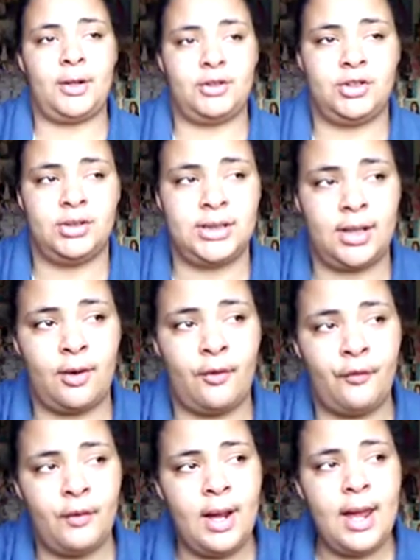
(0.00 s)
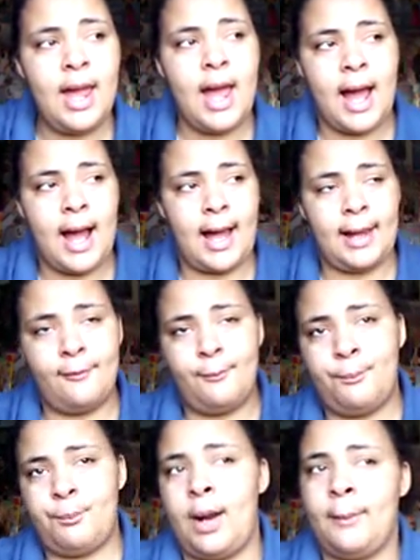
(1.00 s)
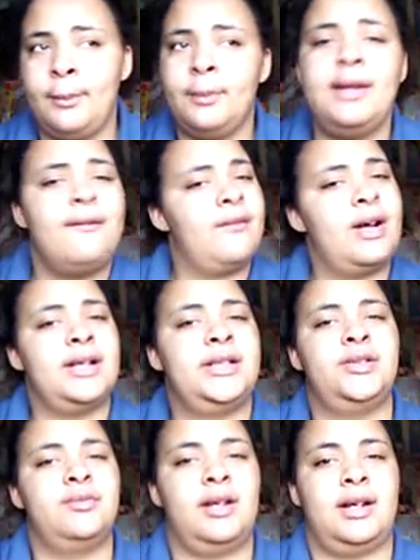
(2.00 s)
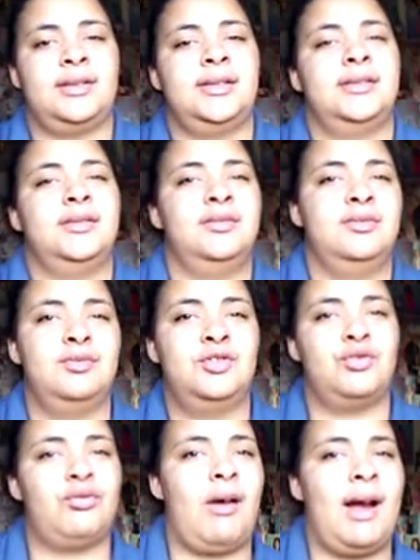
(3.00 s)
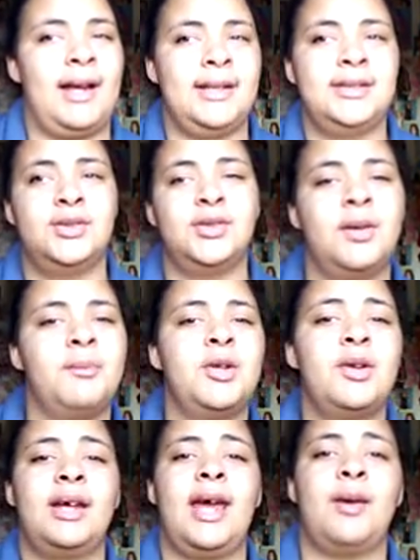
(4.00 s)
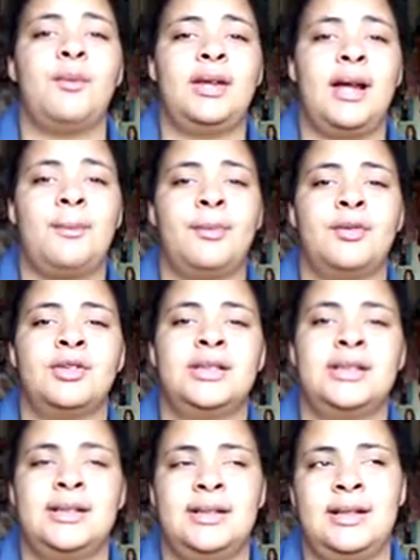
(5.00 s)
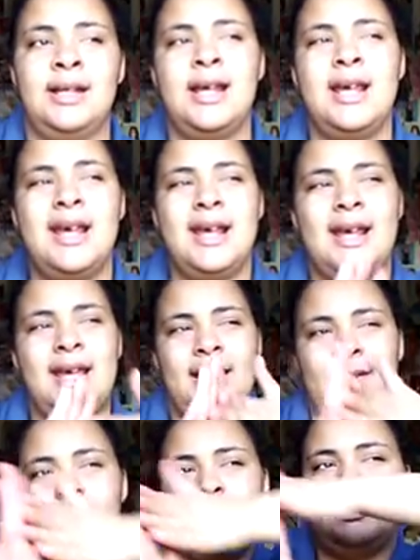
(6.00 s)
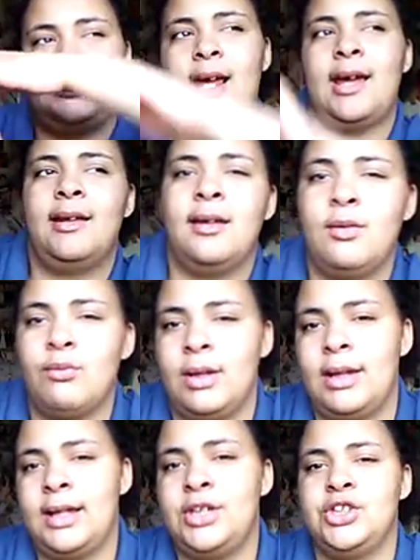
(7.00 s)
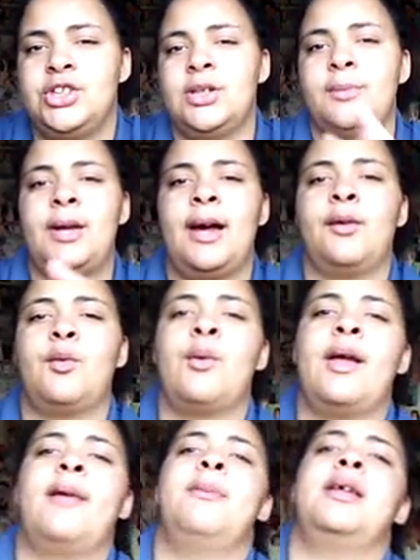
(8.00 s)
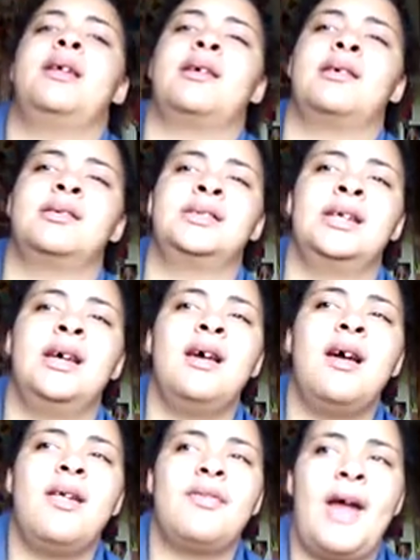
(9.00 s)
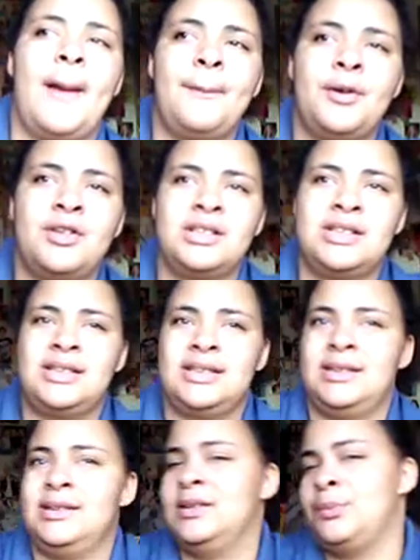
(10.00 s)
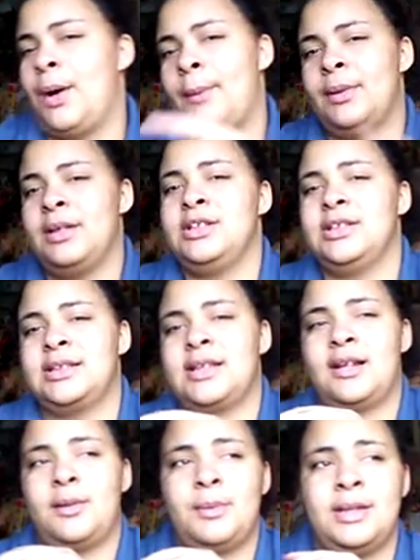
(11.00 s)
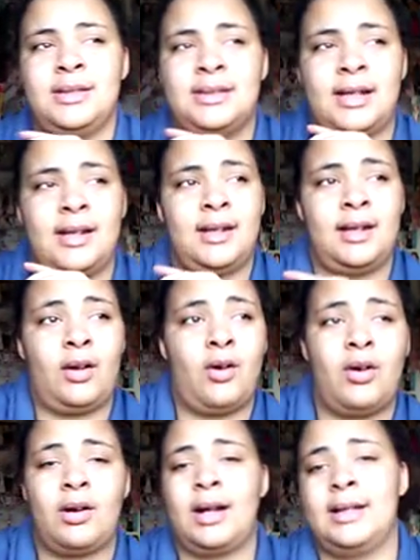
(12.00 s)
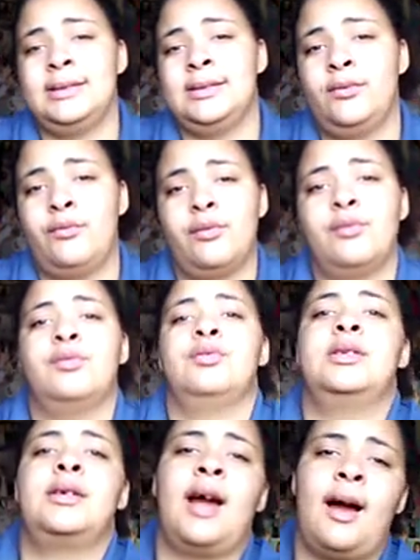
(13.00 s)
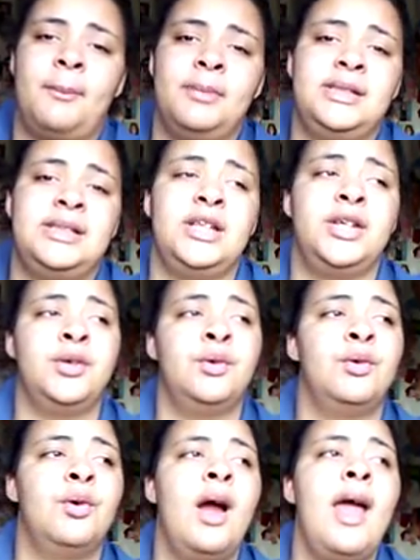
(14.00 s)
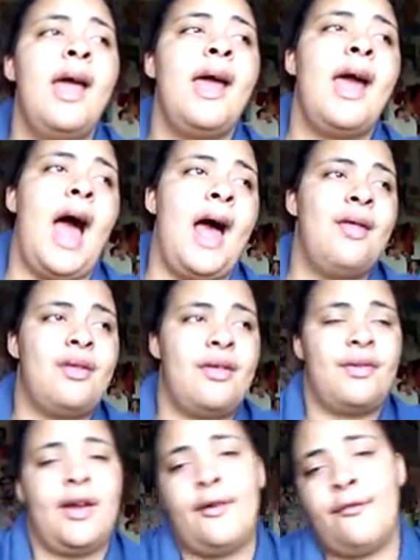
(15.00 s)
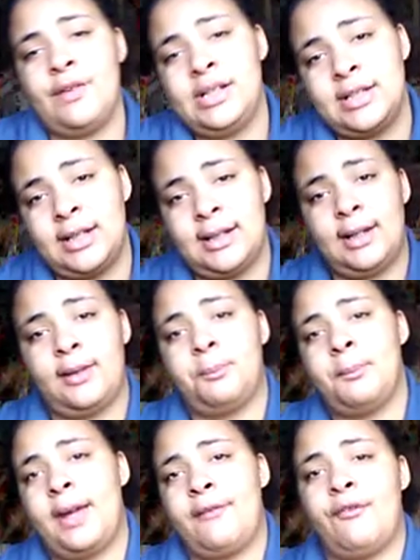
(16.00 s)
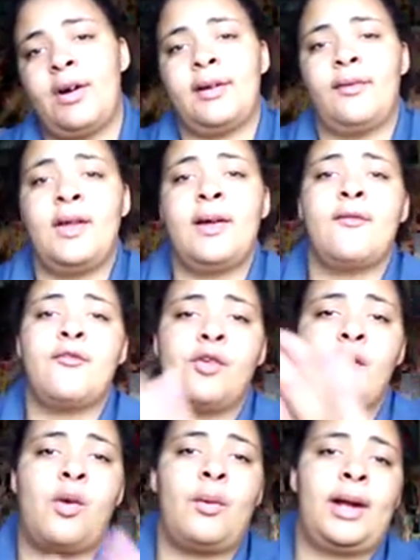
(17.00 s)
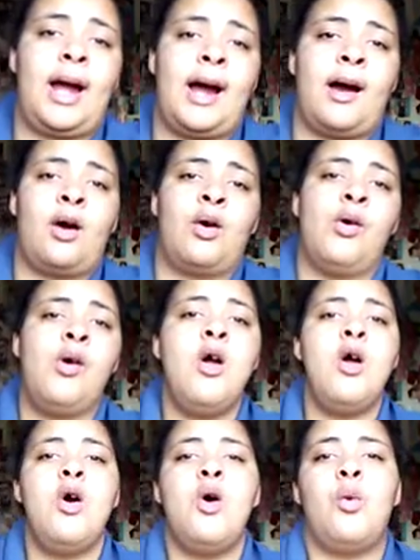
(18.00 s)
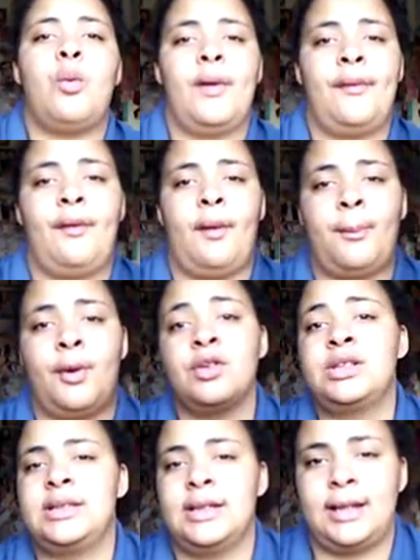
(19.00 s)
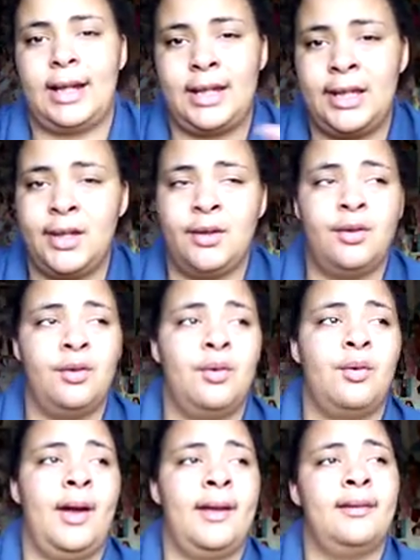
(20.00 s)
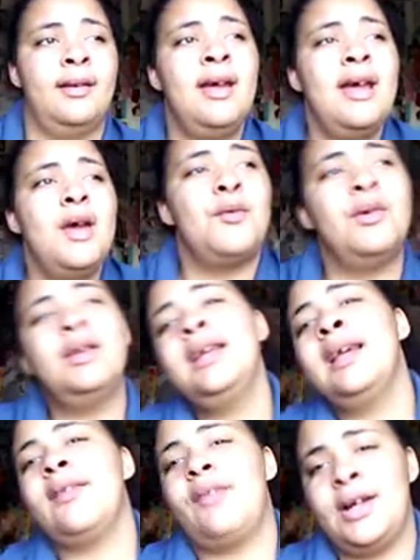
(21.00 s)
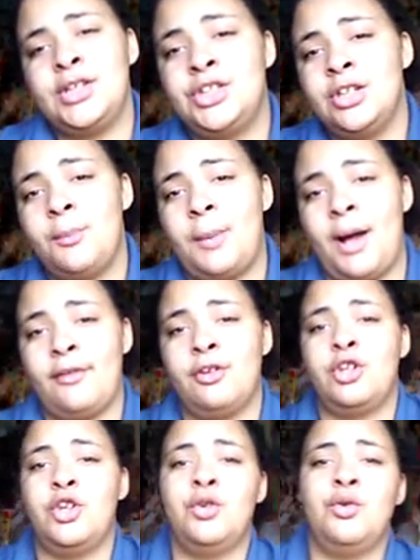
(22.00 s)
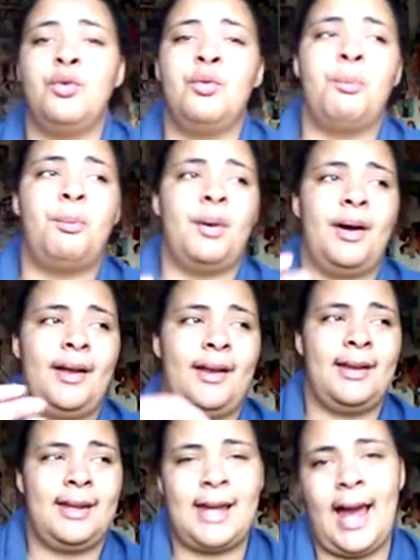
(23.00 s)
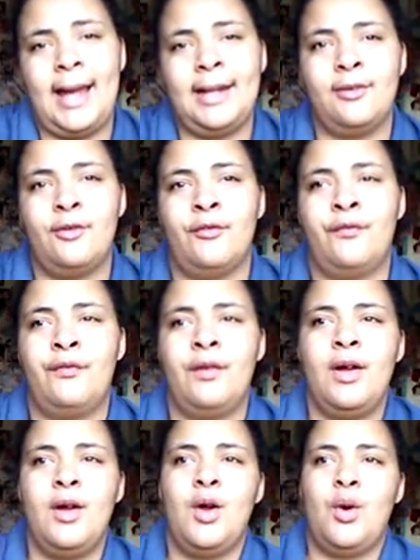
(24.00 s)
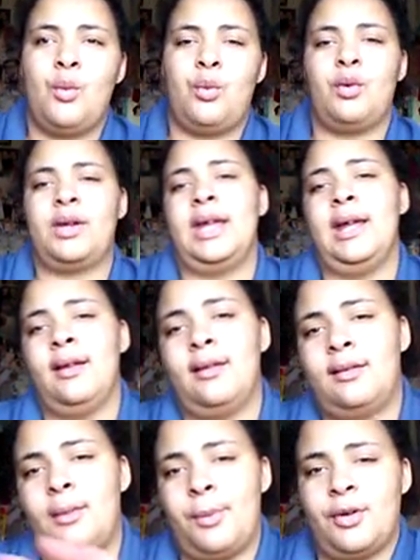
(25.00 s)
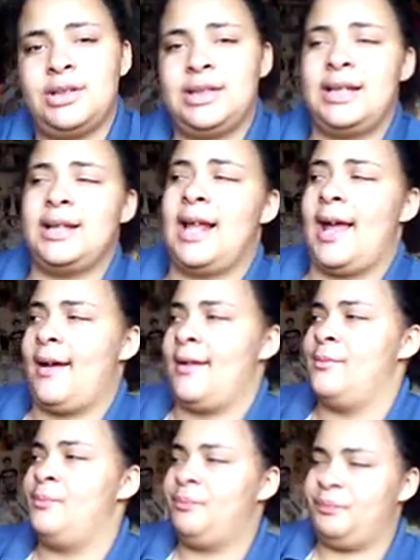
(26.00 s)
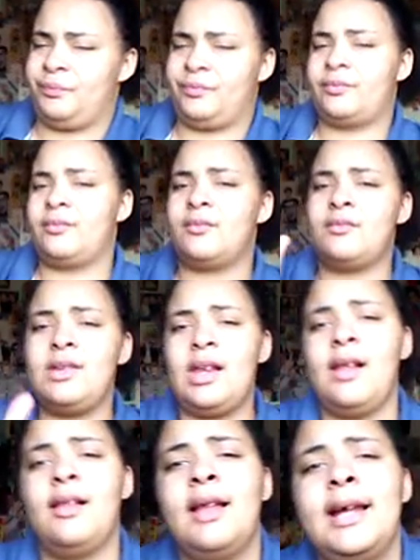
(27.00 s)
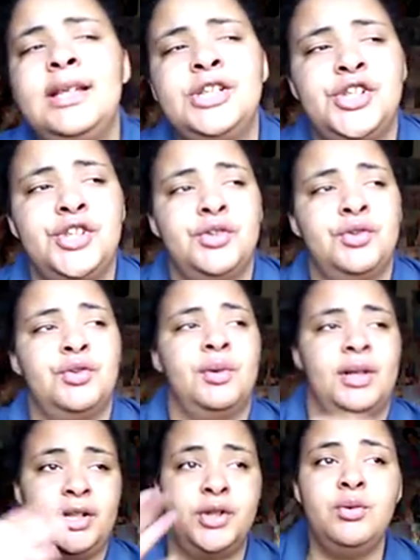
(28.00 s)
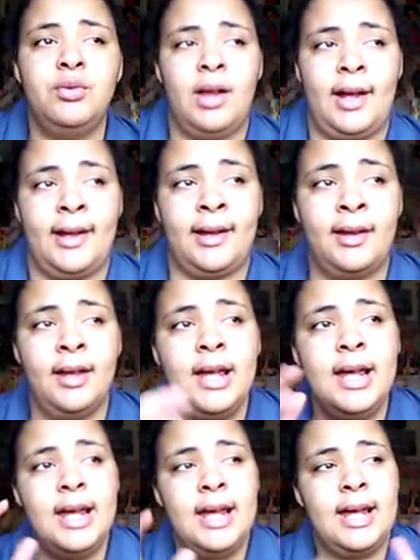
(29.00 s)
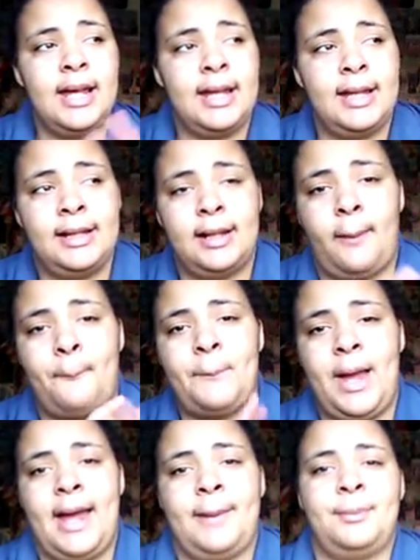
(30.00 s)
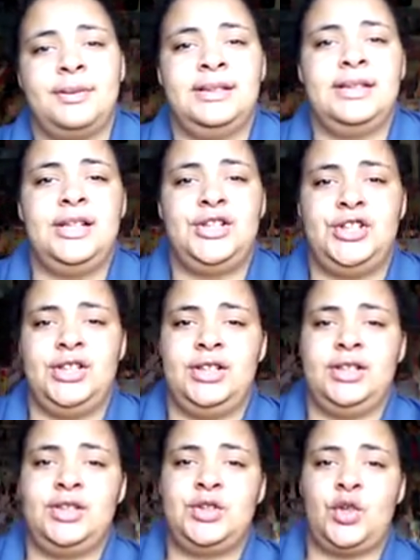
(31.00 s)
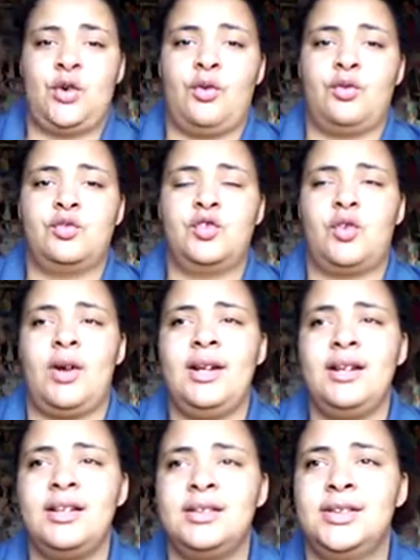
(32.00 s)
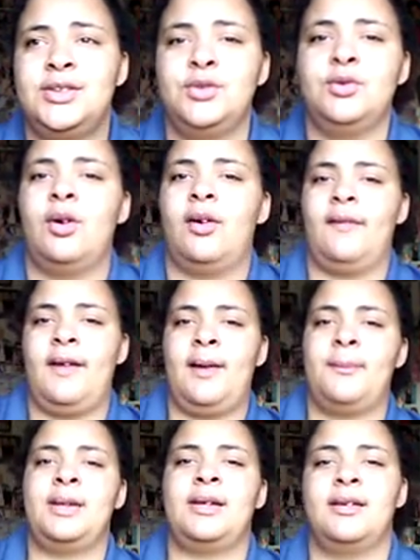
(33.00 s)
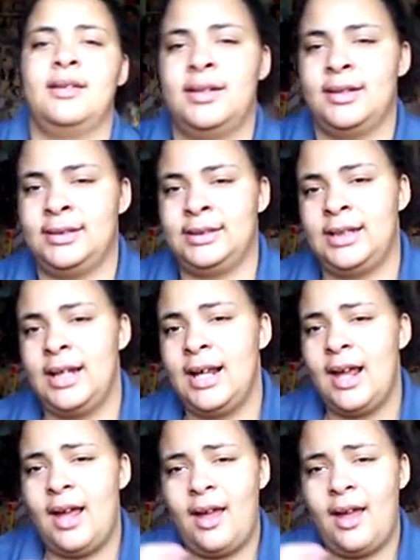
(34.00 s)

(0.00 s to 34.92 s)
about yourself i'd probably advise you not to try to communicate with that person in a dating relationship kind of way because that person's probably just going to be saying all kinds of rude comments to you, and then their friends are going to make fun of them for going out with a person like you. And really, that shouldn't bother you, but it kind of will get the person that likes you and you like in a bad position. So try not to do all that because